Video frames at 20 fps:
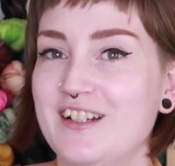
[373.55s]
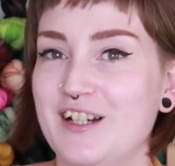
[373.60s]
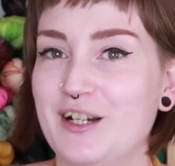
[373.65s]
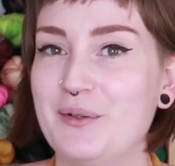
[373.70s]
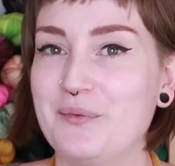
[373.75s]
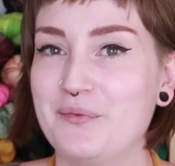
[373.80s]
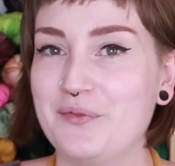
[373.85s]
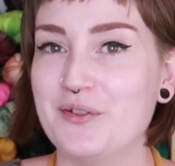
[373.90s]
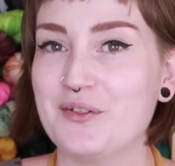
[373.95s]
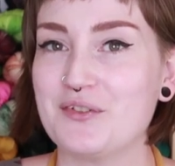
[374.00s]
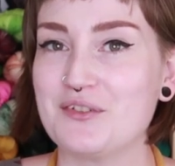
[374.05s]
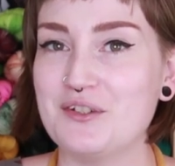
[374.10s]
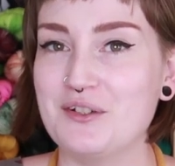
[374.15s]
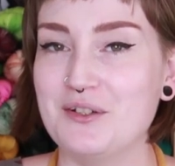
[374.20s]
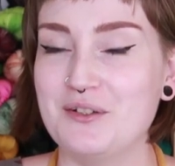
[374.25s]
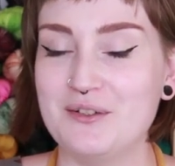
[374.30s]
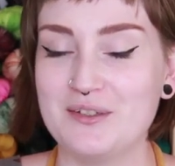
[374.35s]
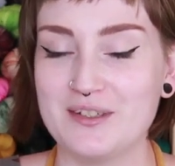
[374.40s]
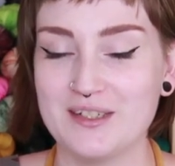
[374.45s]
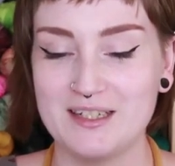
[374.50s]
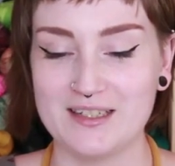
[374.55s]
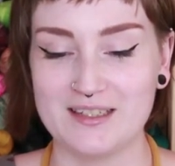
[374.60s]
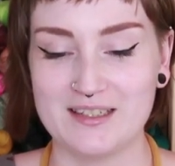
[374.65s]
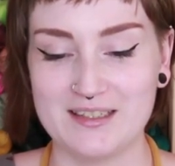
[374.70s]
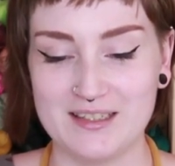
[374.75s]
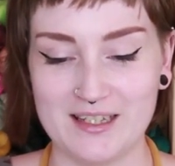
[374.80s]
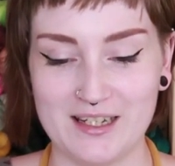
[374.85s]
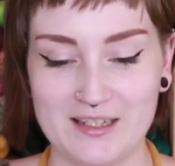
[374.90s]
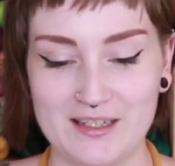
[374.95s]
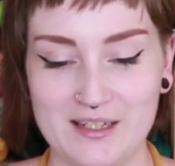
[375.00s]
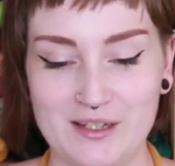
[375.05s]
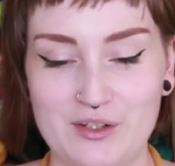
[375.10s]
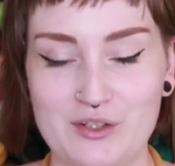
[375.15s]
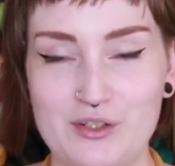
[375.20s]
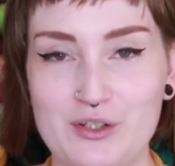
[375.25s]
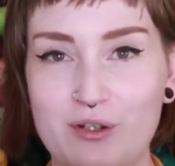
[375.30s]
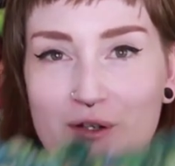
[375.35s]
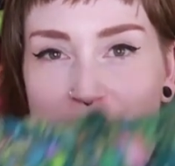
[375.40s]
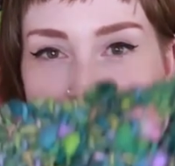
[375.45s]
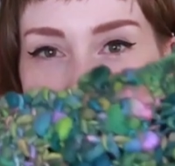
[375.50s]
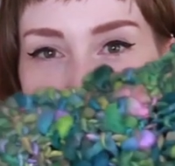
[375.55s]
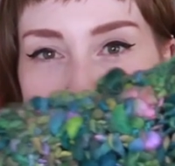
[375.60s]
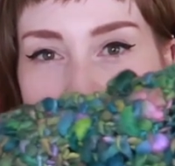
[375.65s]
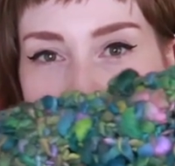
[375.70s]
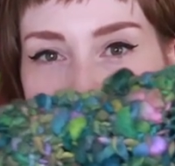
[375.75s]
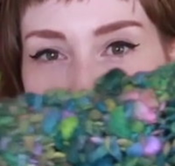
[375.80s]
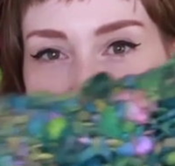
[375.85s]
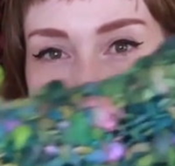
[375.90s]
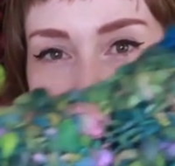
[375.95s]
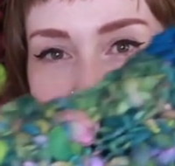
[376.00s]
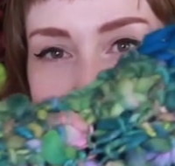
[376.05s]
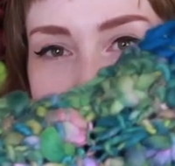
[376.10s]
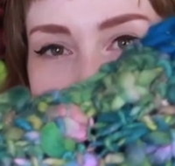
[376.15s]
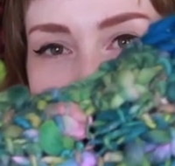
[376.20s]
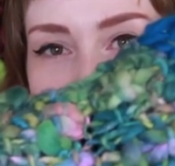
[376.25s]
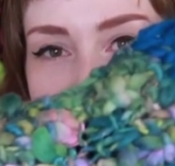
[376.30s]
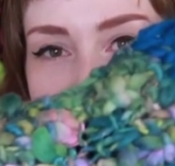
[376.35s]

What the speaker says: of the snood, I decided to mix the two